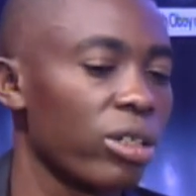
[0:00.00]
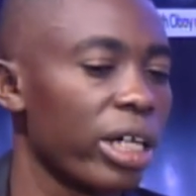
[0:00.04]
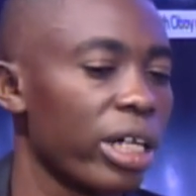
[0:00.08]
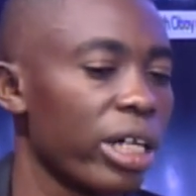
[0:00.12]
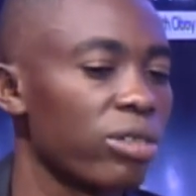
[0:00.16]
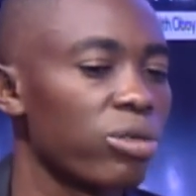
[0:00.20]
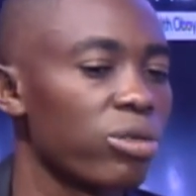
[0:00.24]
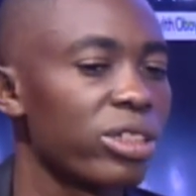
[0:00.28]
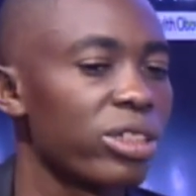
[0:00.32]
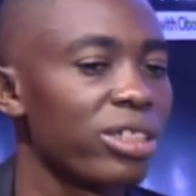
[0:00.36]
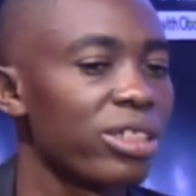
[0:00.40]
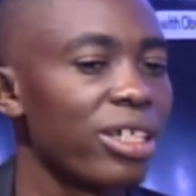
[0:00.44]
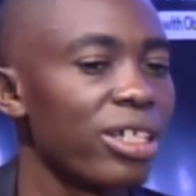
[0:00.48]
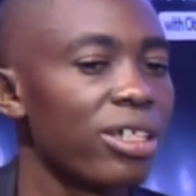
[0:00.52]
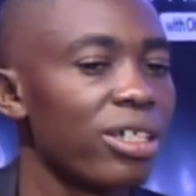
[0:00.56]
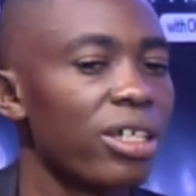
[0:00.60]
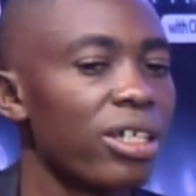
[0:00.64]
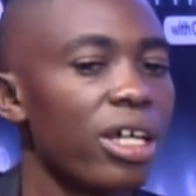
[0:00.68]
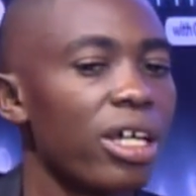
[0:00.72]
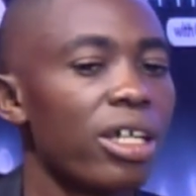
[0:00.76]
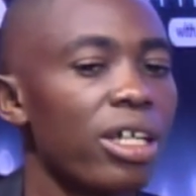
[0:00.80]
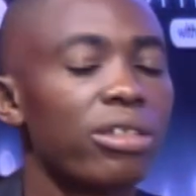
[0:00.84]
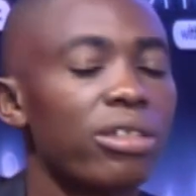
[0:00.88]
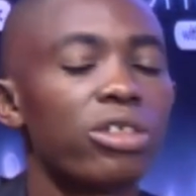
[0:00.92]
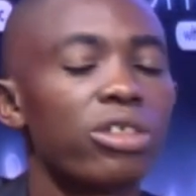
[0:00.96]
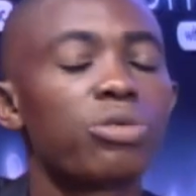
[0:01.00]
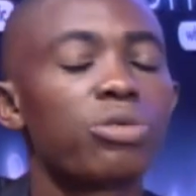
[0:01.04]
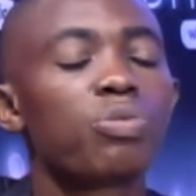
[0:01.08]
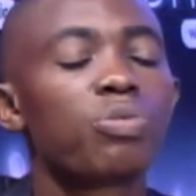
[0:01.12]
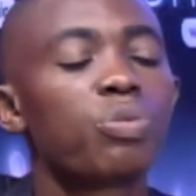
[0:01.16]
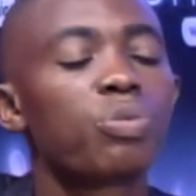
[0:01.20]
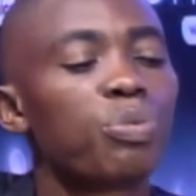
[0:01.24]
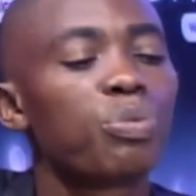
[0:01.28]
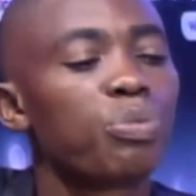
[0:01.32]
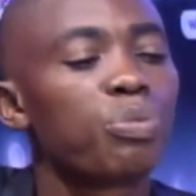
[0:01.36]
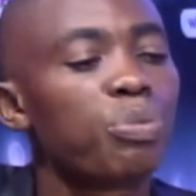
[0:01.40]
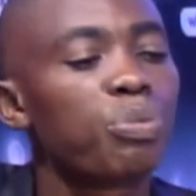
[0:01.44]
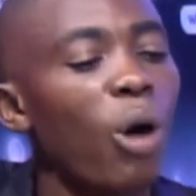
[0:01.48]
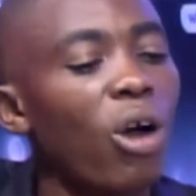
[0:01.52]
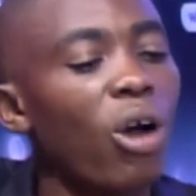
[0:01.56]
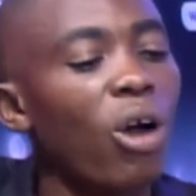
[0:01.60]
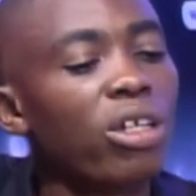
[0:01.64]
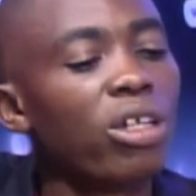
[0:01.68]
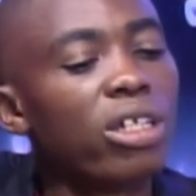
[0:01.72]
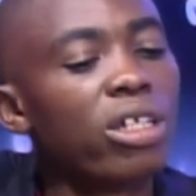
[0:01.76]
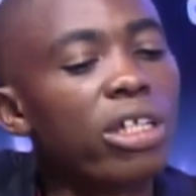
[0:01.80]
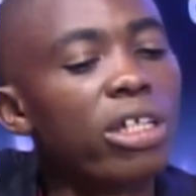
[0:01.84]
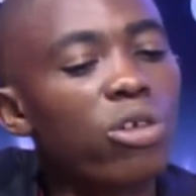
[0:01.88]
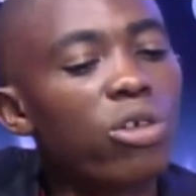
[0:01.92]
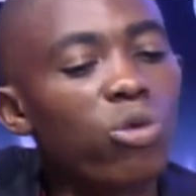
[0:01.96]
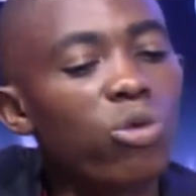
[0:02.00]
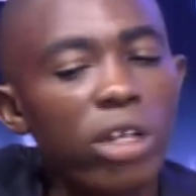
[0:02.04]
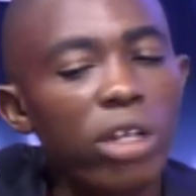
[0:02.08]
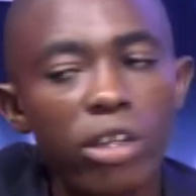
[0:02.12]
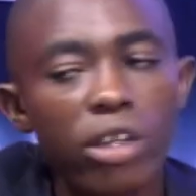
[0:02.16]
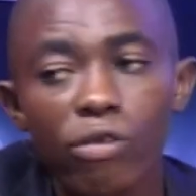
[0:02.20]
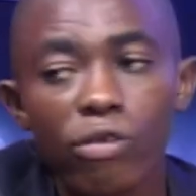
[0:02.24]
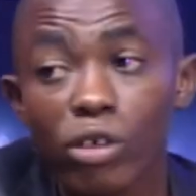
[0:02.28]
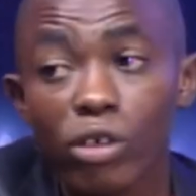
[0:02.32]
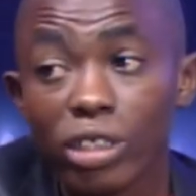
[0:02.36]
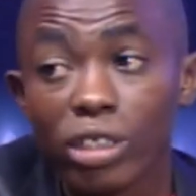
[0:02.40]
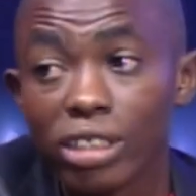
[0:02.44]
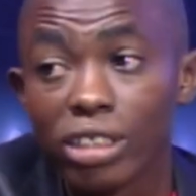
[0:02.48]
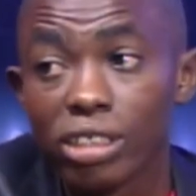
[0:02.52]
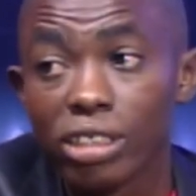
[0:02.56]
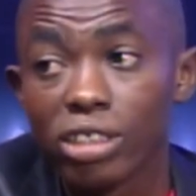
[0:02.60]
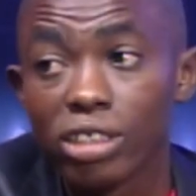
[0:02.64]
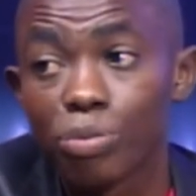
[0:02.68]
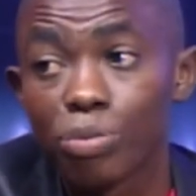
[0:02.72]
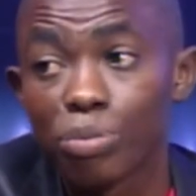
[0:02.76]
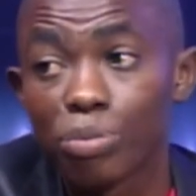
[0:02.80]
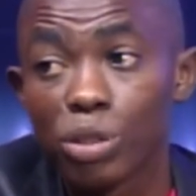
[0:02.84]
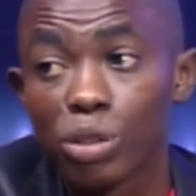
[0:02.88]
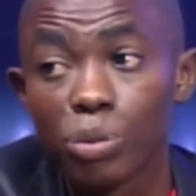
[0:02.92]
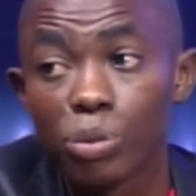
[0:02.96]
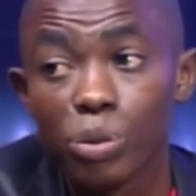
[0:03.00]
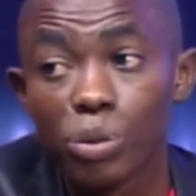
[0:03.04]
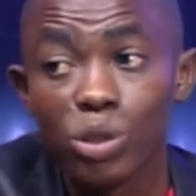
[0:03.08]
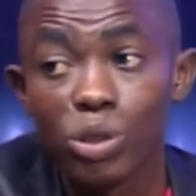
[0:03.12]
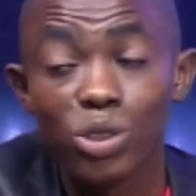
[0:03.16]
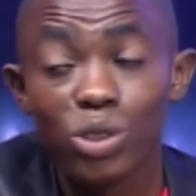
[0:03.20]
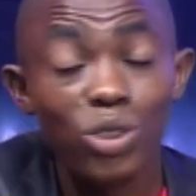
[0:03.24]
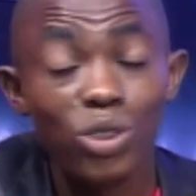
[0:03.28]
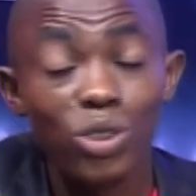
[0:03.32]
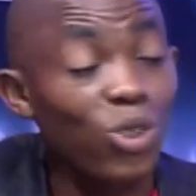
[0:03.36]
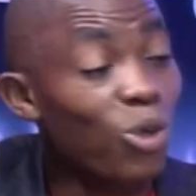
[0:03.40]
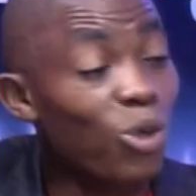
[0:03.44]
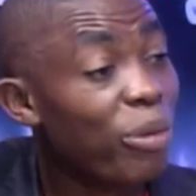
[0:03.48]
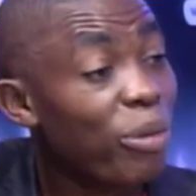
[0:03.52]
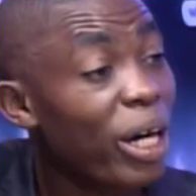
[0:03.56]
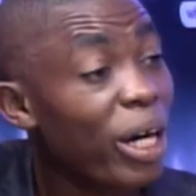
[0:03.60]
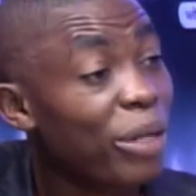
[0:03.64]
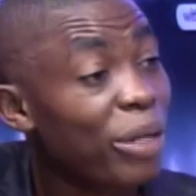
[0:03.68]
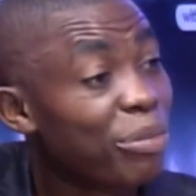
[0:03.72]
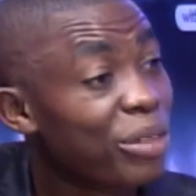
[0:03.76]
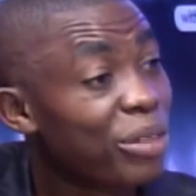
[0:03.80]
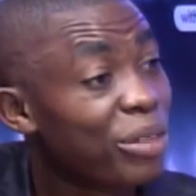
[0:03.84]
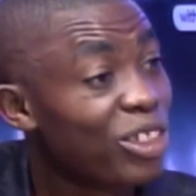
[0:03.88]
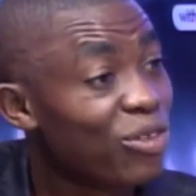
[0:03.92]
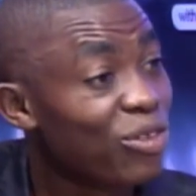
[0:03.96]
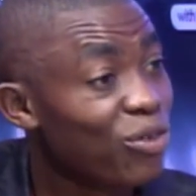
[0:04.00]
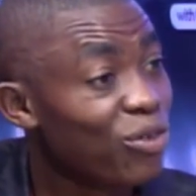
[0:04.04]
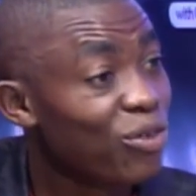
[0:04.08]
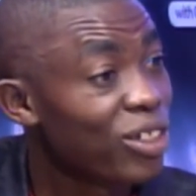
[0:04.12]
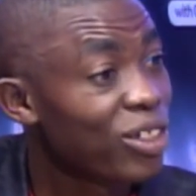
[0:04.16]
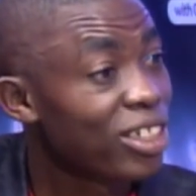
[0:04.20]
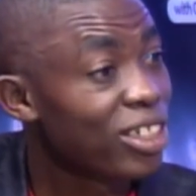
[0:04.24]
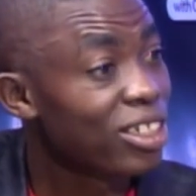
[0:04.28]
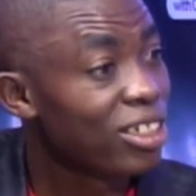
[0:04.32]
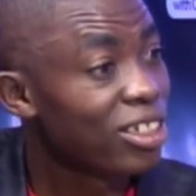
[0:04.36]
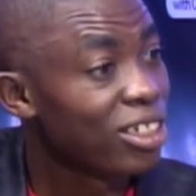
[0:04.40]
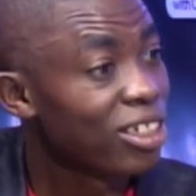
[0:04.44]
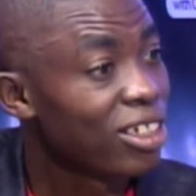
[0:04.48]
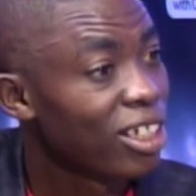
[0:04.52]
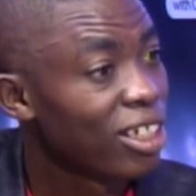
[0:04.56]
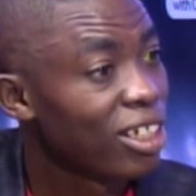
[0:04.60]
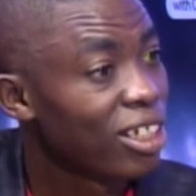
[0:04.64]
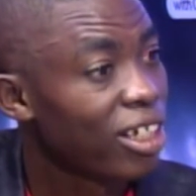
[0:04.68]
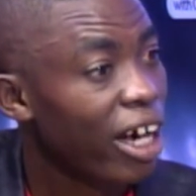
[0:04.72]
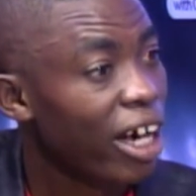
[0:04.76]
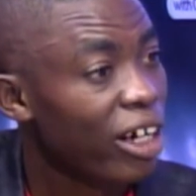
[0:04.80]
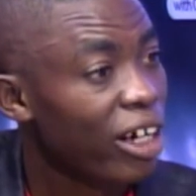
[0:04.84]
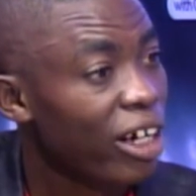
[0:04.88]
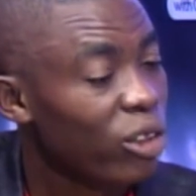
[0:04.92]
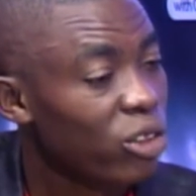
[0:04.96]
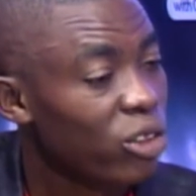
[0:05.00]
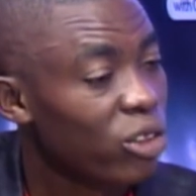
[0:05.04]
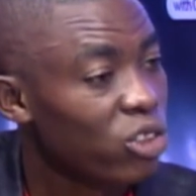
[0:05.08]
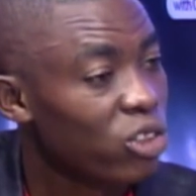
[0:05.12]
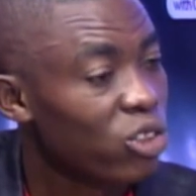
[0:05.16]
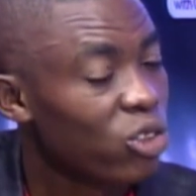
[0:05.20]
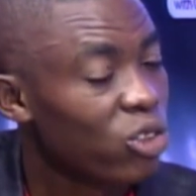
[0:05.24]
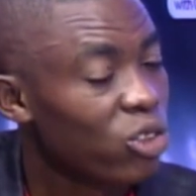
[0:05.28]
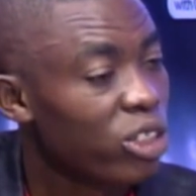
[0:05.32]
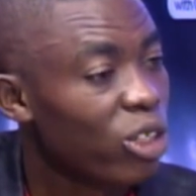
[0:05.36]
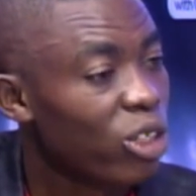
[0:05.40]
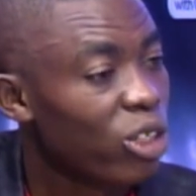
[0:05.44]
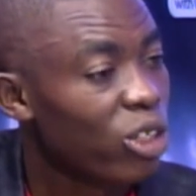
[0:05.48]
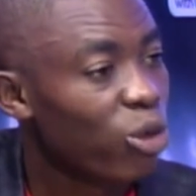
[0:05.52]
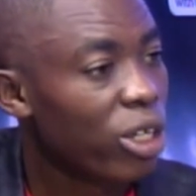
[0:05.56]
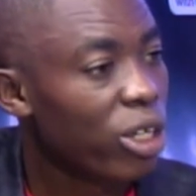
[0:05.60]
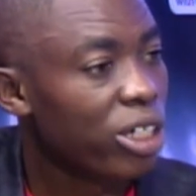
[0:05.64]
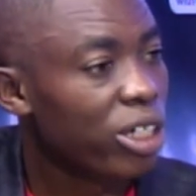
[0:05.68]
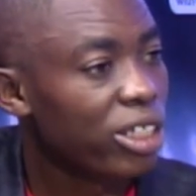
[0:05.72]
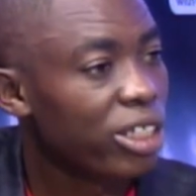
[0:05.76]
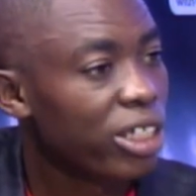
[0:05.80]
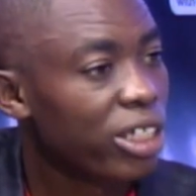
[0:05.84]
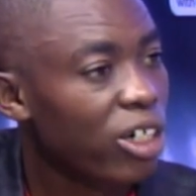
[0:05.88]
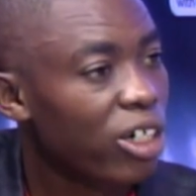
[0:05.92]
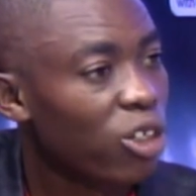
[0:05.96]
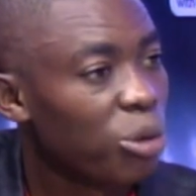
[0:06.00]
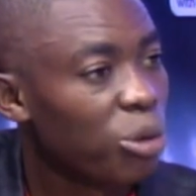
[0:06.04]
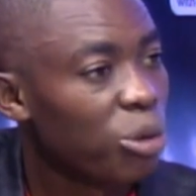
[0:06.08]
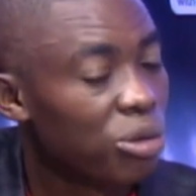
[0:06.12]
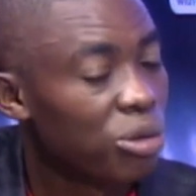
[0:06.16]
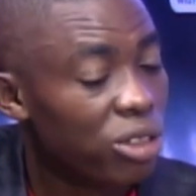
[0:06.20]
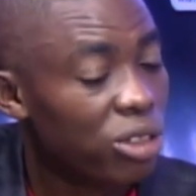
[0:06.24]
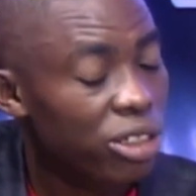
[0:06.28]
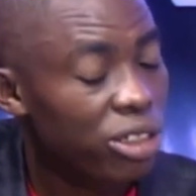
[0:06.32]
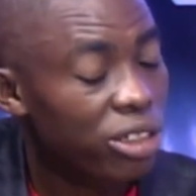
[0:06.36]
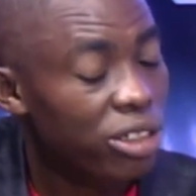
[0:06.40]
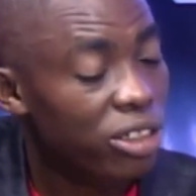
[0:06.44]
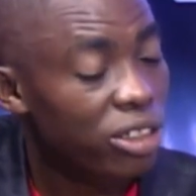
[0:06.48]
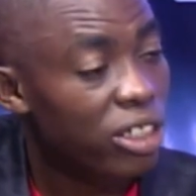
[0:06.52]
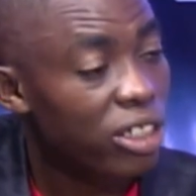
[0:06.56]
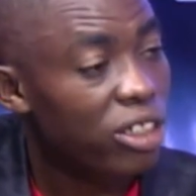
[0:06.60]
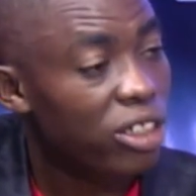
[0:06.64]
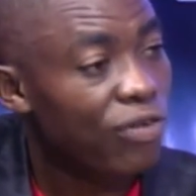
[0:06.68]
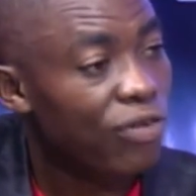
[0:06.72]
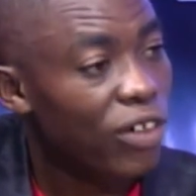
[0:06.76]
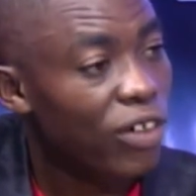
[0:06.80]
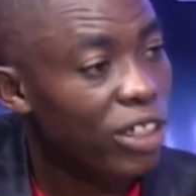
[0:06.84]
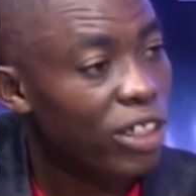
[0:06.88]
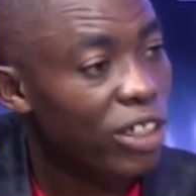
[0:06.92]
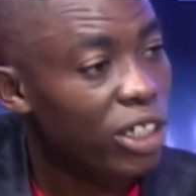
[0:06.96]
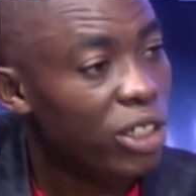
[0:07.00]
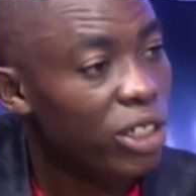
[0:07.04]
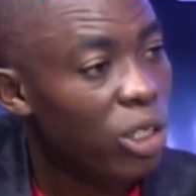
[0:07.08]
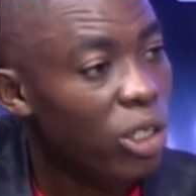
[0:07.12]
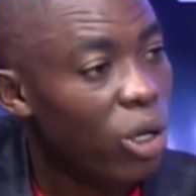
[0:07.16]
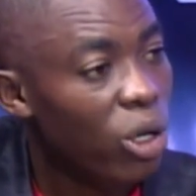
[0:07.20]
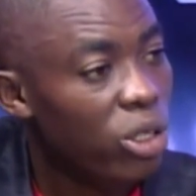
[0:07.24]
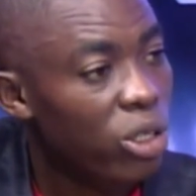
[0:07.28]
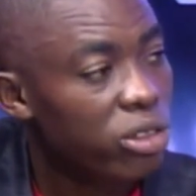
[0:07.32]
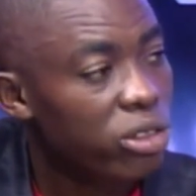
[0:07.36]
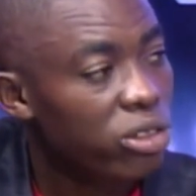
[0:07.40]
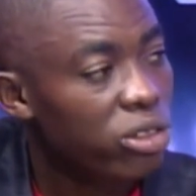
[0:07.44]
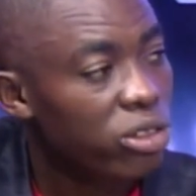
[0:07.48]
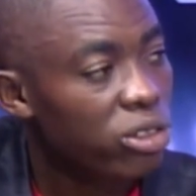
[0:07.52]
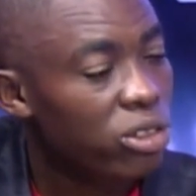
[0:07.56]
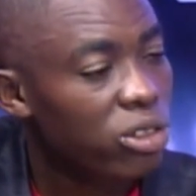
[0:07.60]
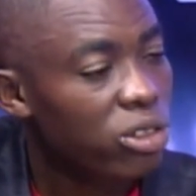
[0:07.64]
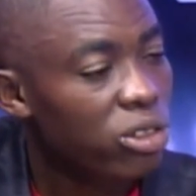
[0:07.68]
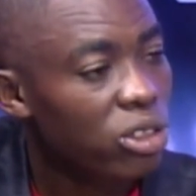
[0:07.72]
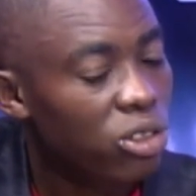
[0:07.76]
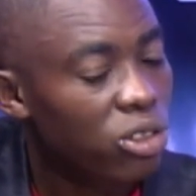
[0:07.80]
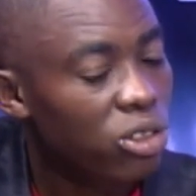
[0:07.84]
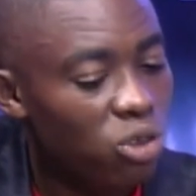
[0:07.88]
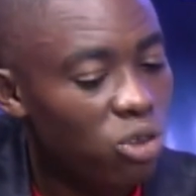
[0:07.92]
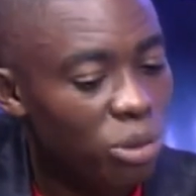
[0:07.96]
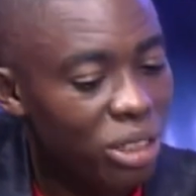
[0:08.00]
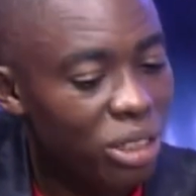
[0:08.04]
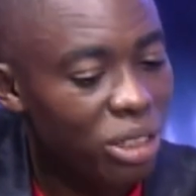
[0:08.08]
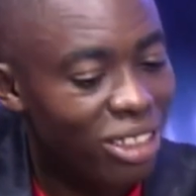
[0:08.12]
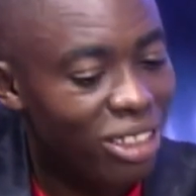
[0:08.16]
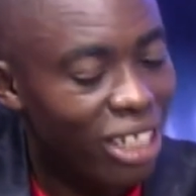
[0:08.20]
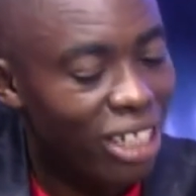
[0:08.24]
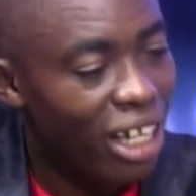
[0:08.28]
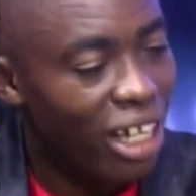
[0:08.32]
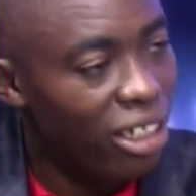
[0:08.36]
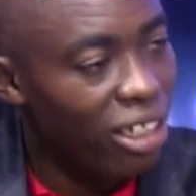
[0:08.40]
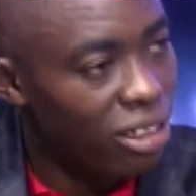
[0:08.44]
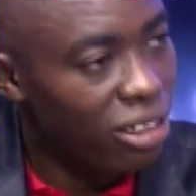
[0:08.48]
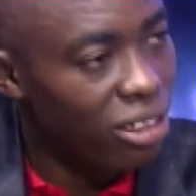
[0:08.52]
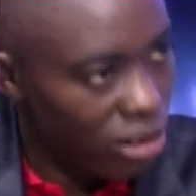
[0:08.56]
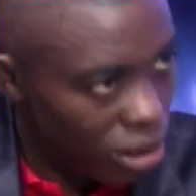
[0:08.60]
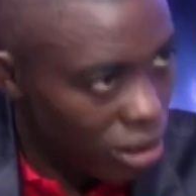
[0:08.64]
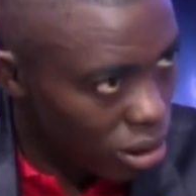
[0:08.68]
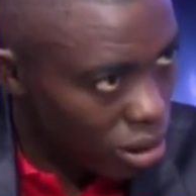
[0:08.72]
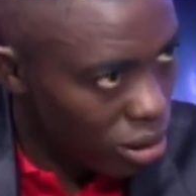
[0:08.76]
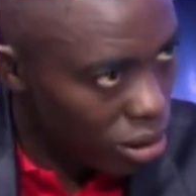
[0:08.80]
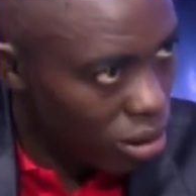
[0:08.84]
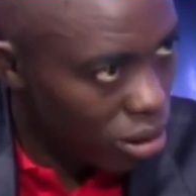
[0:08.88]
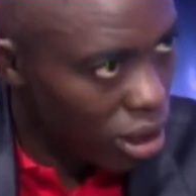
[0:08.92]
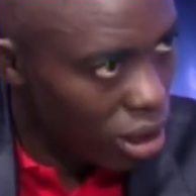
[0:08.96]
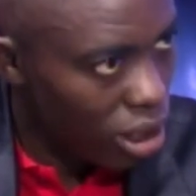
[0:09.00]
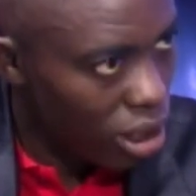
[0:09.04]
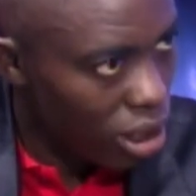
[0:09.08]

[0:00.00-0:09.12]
And we say the only way for these people to go back peacefully and continue their work in their communities is for the guns to be silenced.